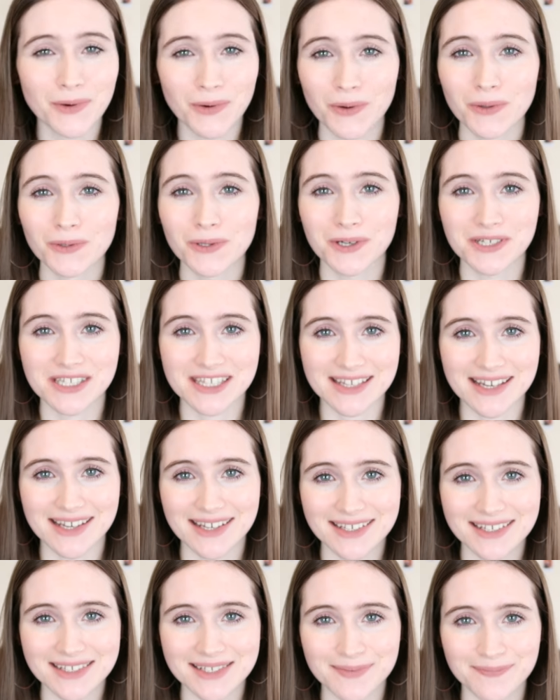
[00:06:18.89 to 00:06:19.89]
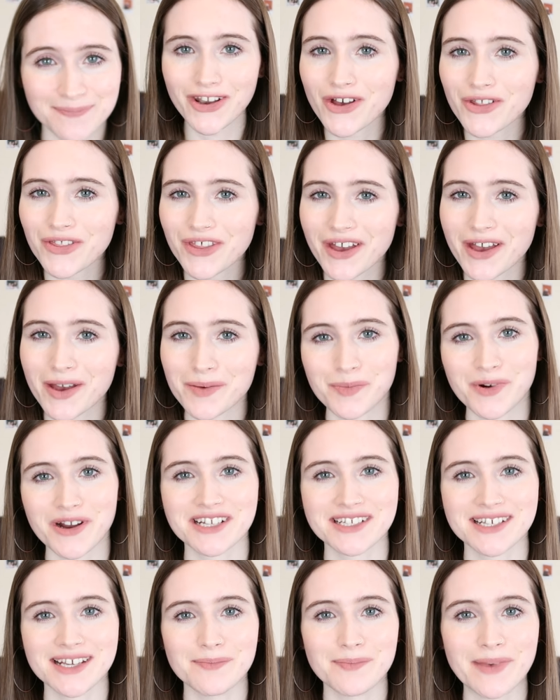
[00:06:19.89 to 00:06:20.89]
all good things. Another
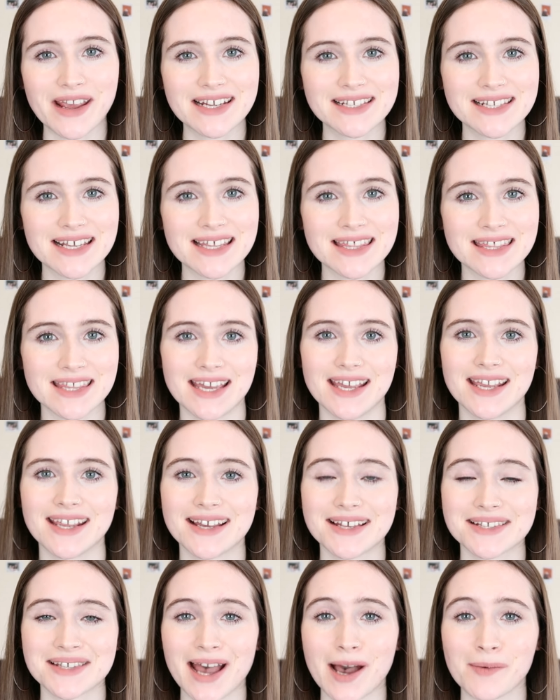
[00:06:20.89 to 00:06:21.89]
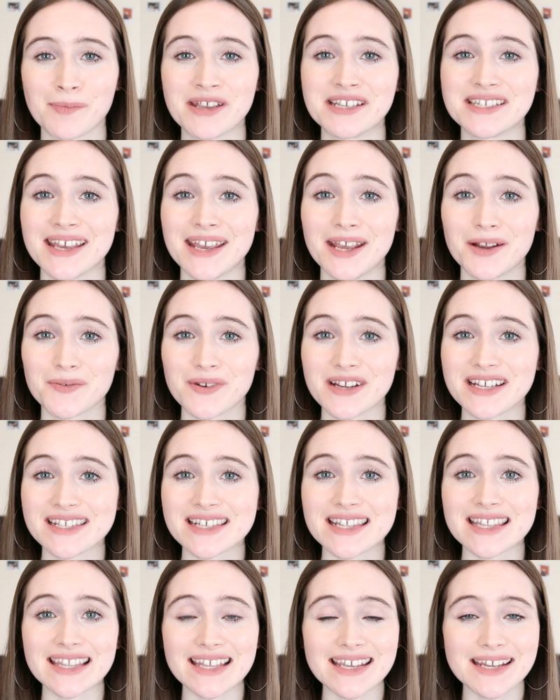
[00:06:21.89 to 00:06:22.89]
pretty amazing thing has happened here
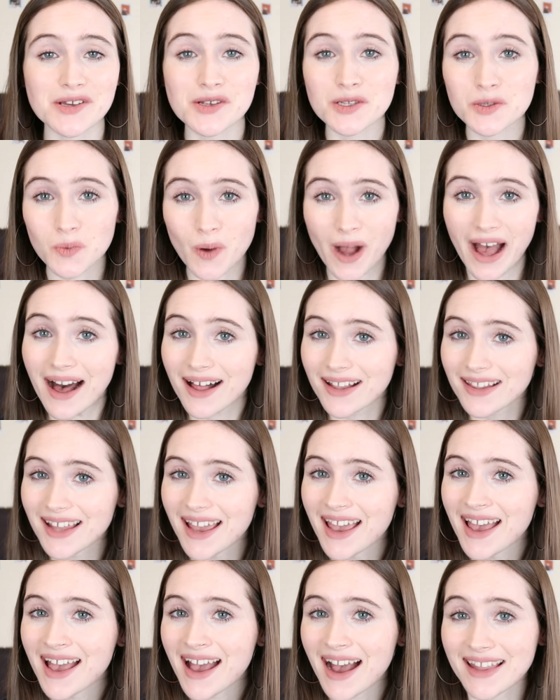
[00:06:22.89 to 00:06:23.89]
recently as well,